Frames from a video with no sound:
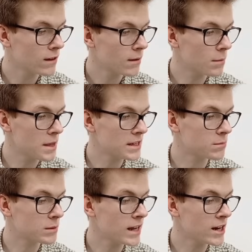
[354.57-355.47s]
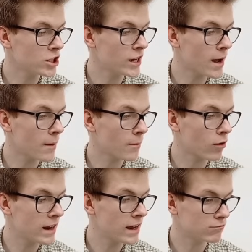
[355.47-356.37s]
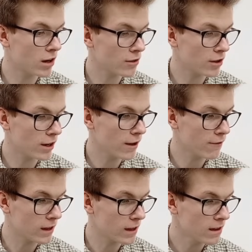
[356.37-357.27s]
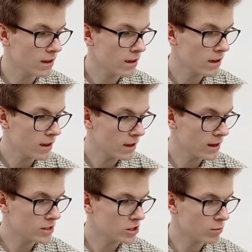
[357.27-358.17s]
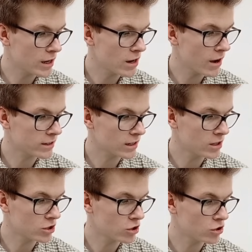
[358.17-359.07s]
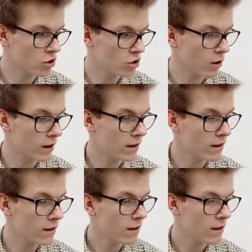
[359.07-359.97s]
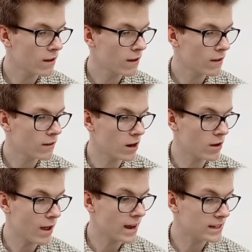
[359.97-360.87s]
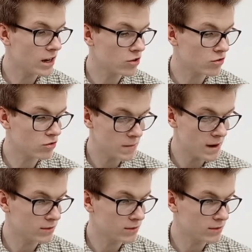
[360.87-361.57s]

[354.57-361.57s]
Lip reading: but this is potentially an upgrade. It is rather lovely. It's just a pretty nice condition, good coin, 1800s piece of